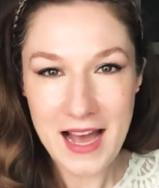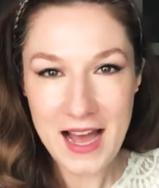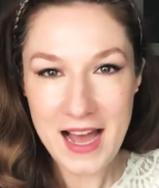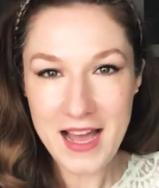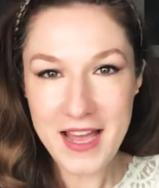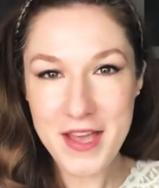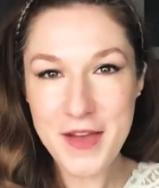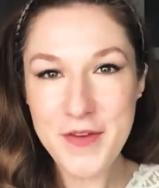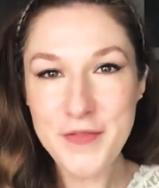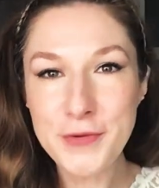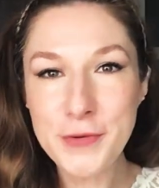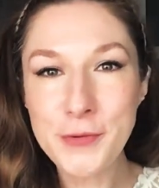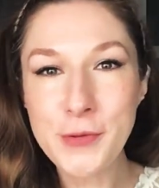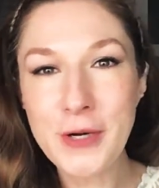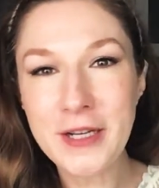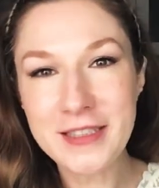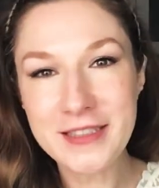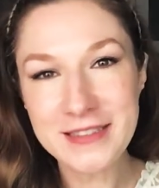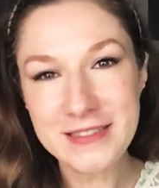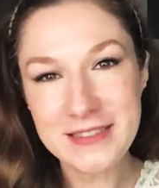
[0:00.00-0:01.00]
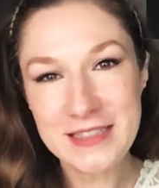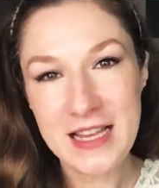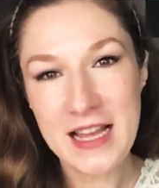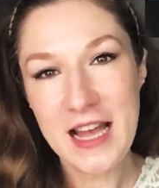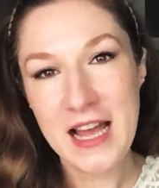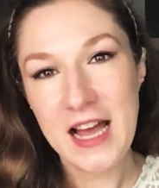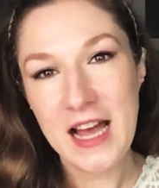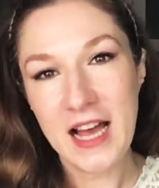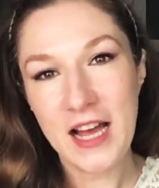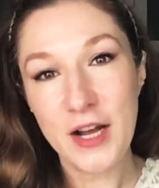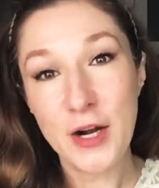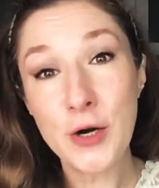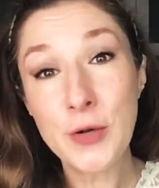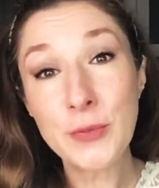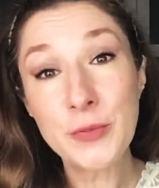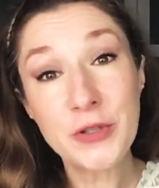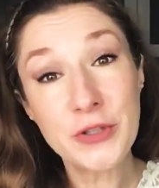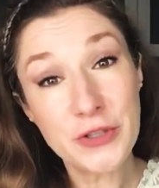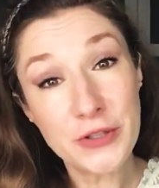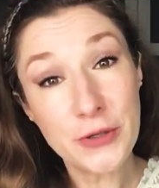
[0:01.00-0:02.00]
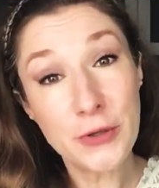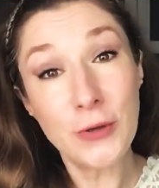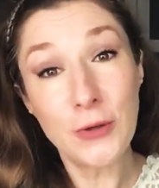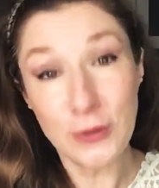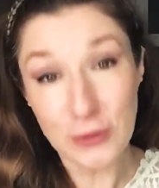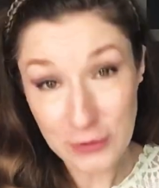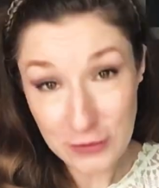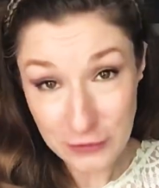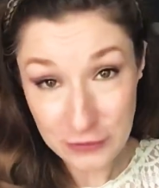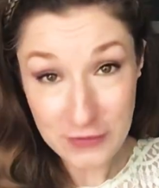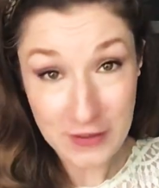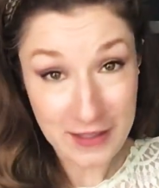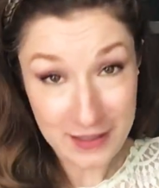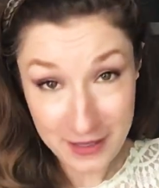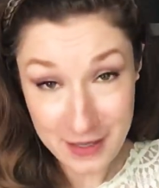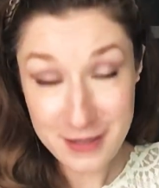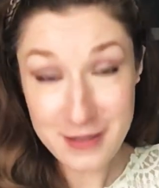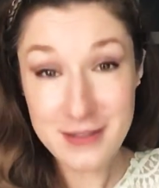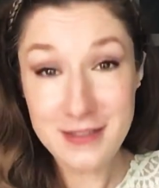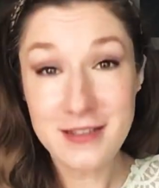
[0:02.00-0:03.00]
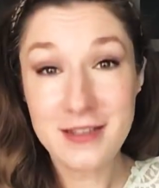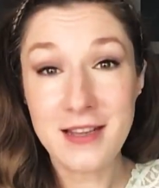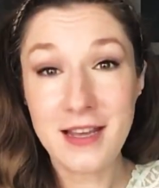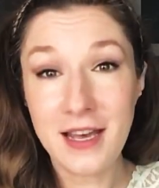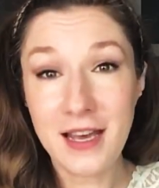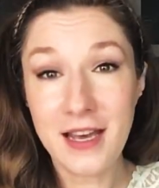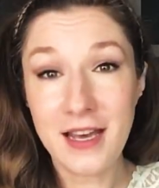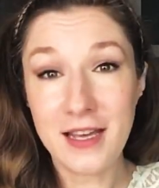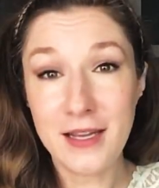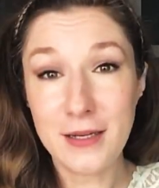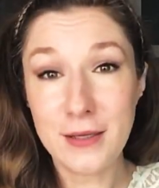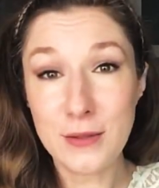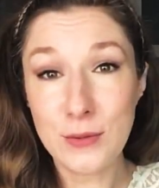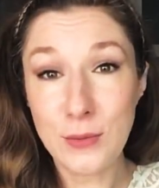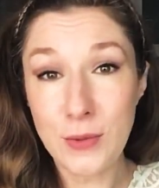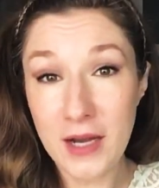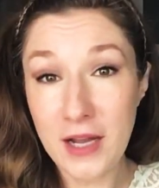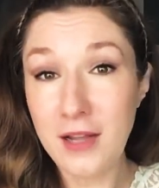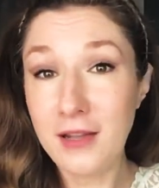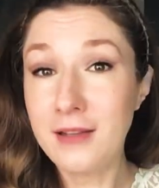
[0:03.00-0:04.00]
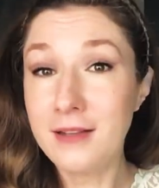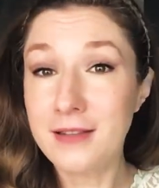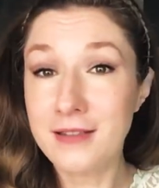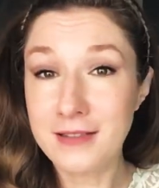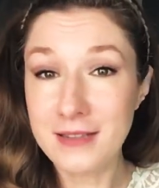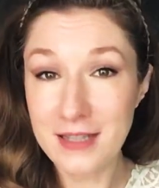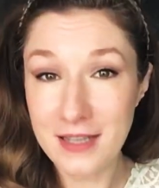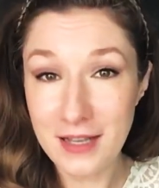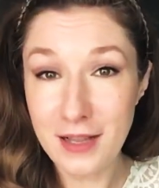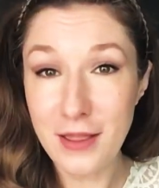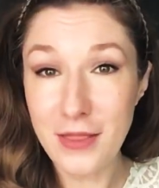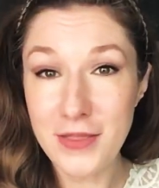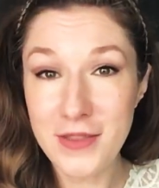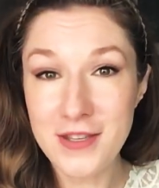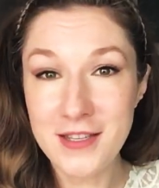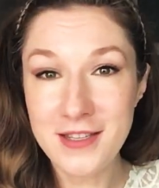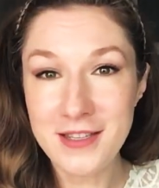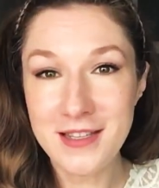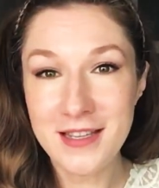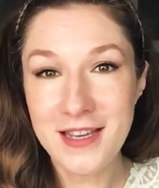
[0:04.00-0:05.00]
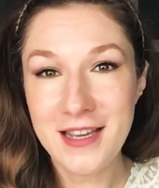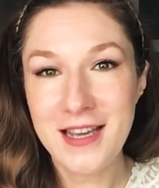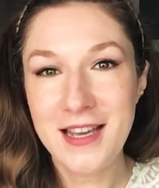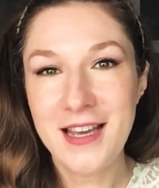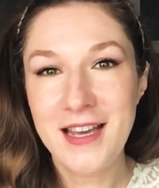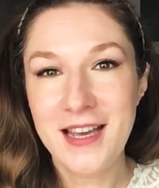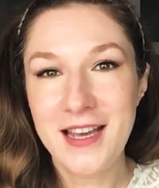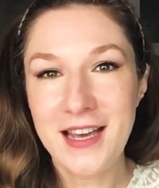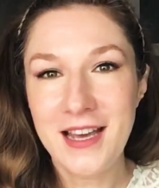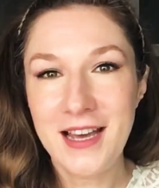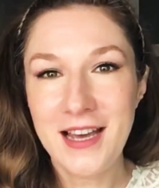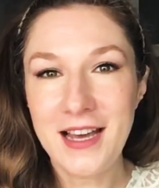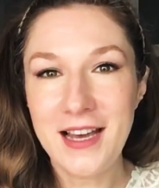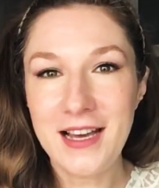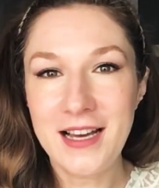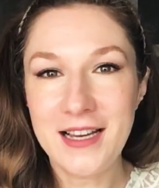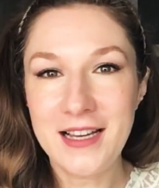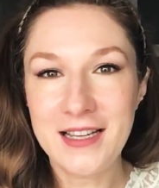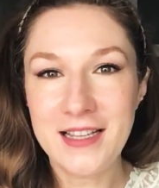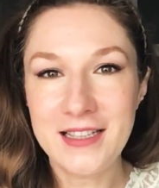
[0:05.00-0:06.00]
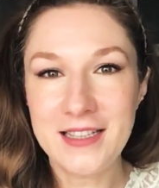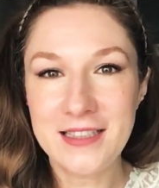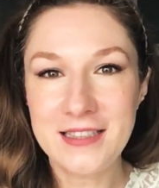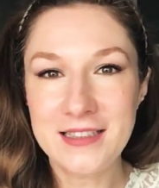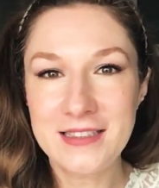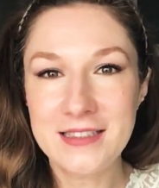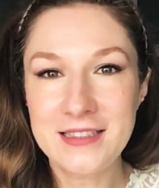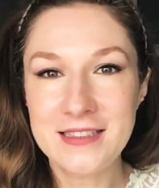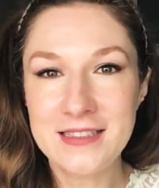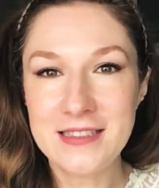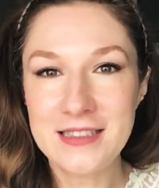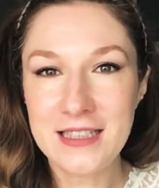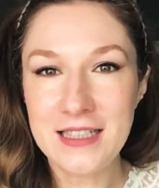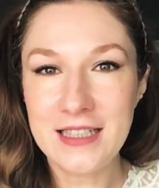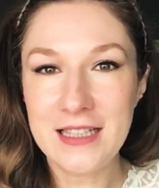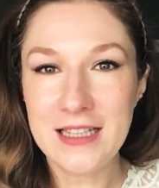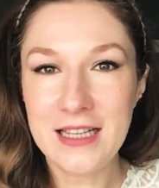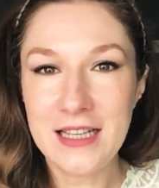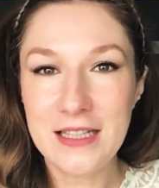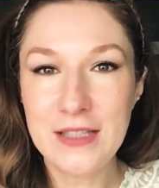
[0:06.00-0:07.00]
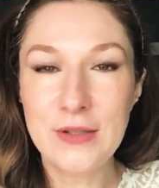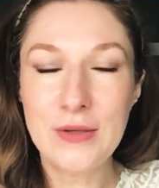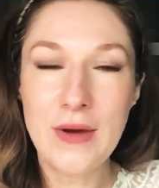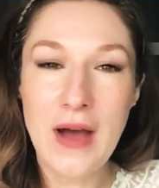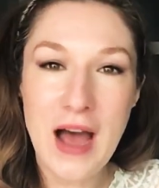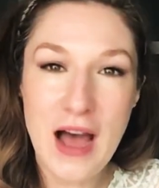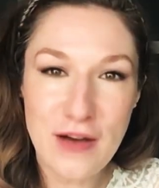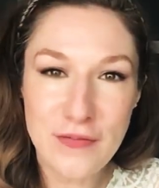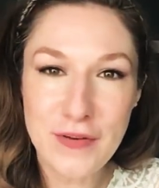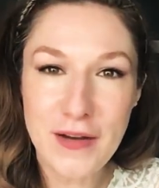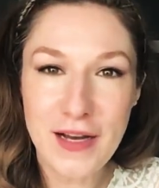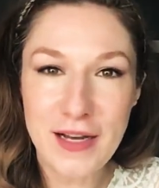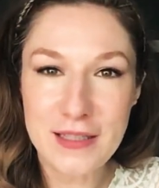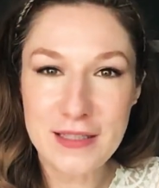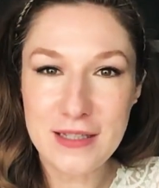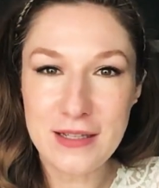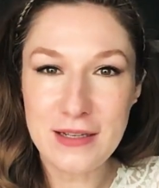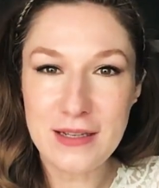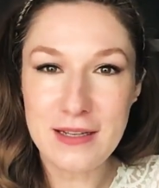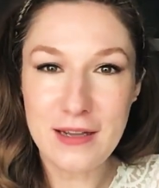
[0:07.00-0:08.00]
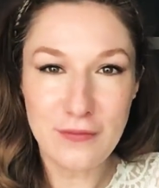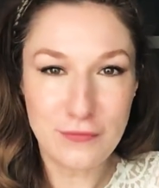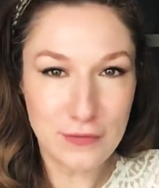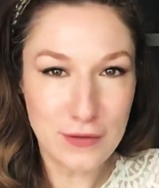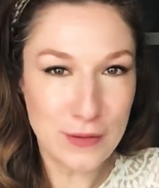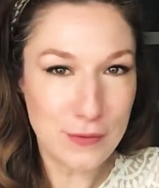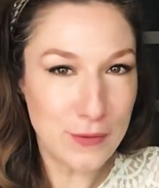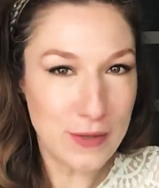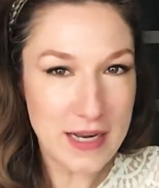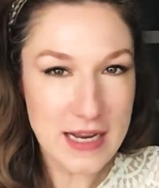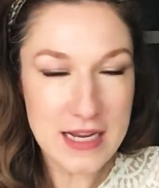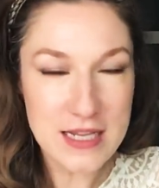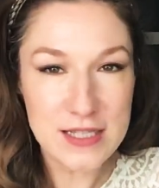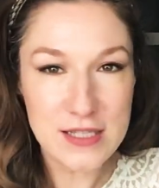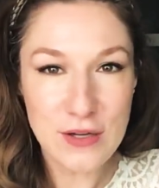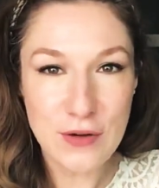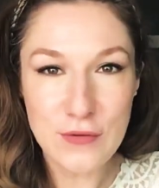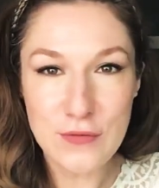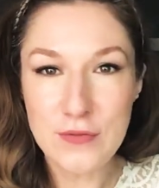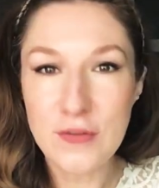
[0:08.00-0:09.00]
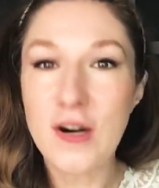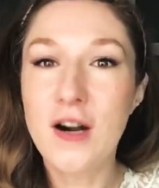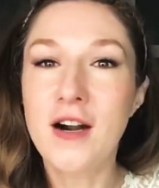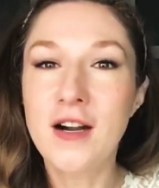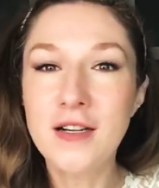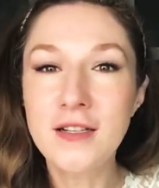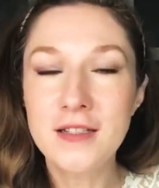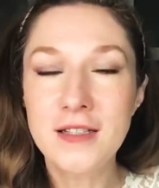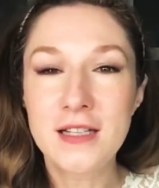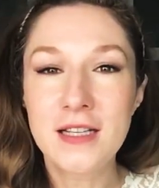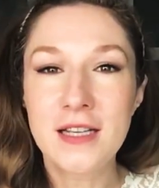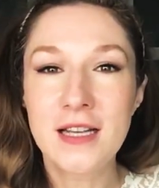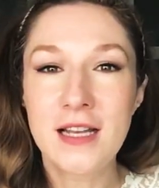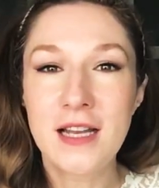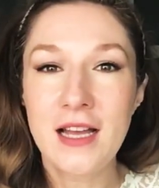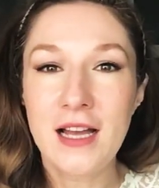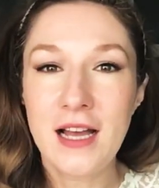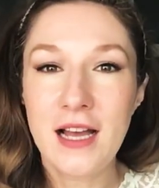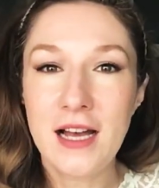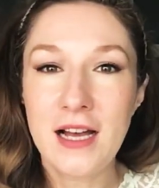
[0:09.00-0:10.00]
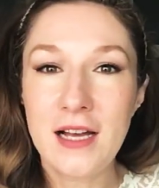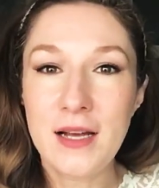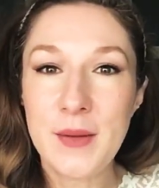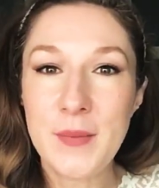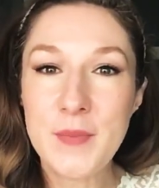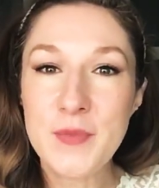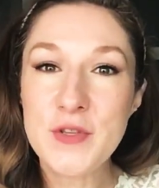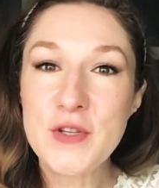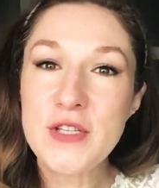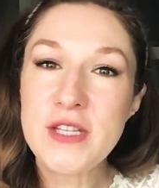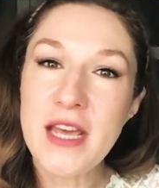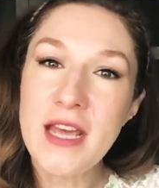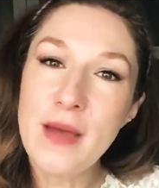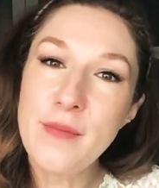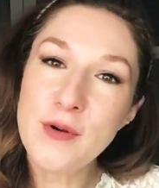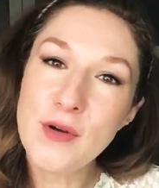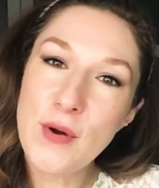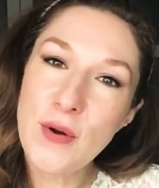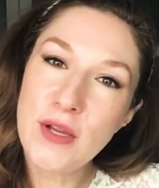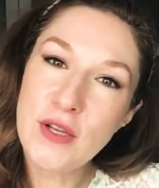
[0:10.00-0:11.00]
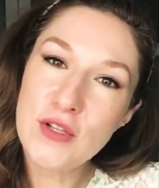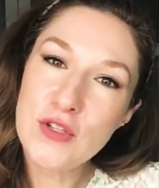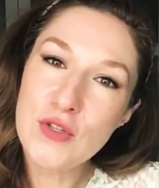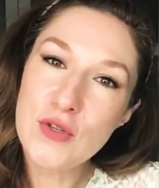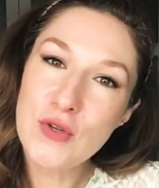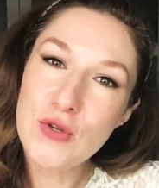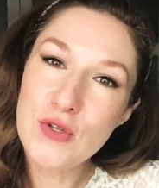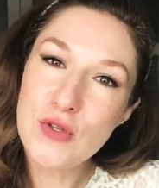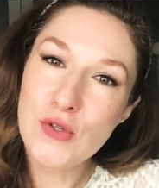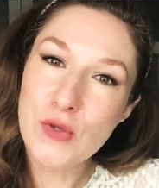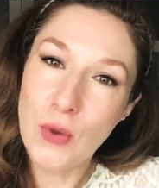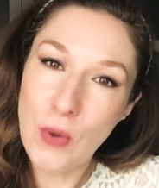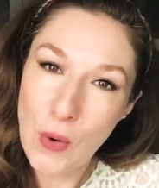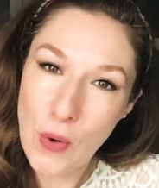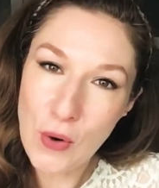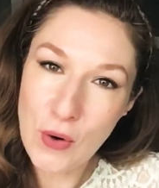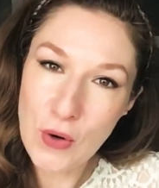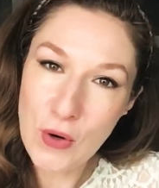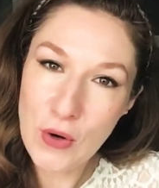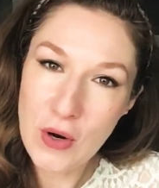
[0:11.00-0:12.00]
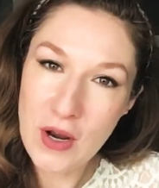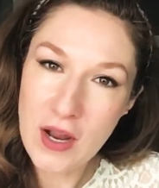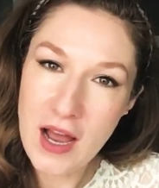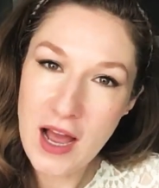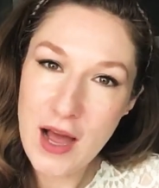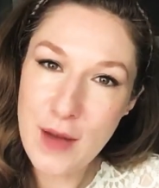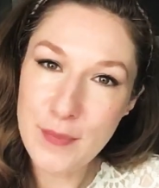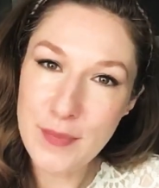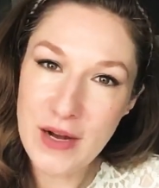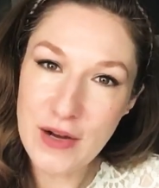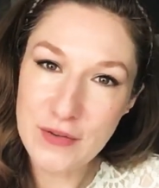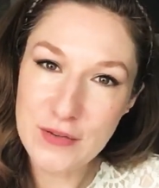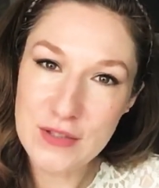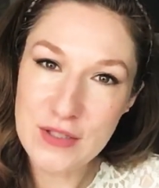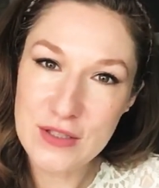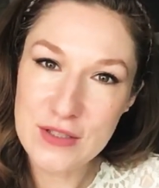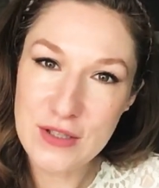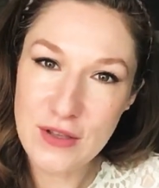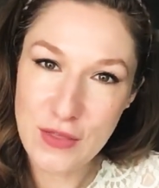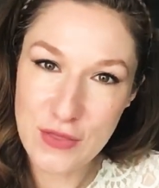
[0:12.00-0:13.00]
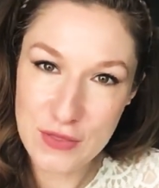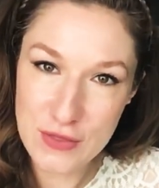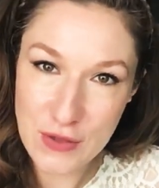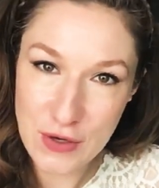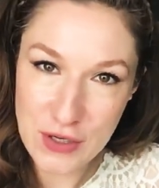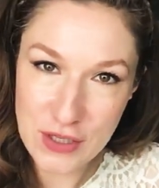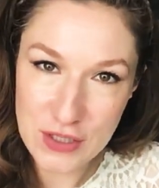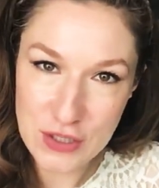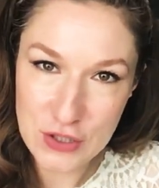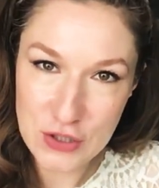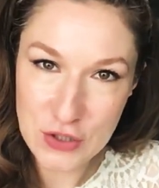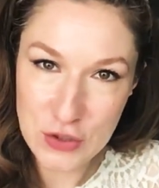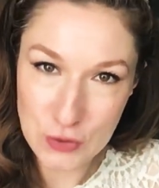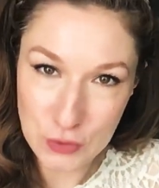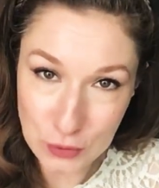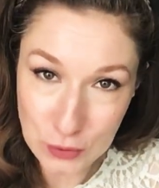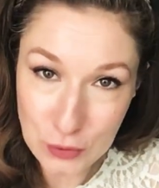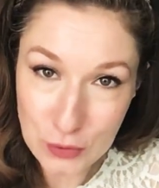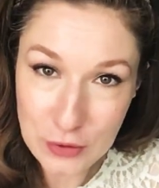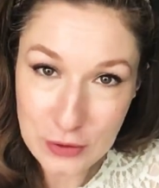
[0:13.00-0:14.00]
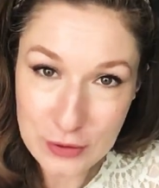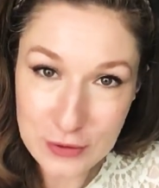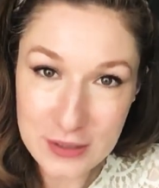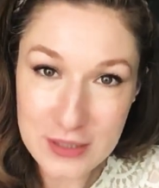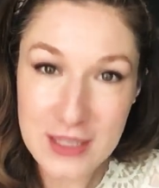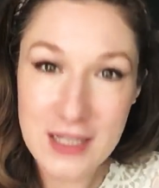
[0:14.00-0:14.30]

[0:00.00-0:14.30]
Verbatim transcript: Hi everyone, I hope you're all fine and well and healthy and you have had a lovely week so far. Um, today I'm going to talk about the third tool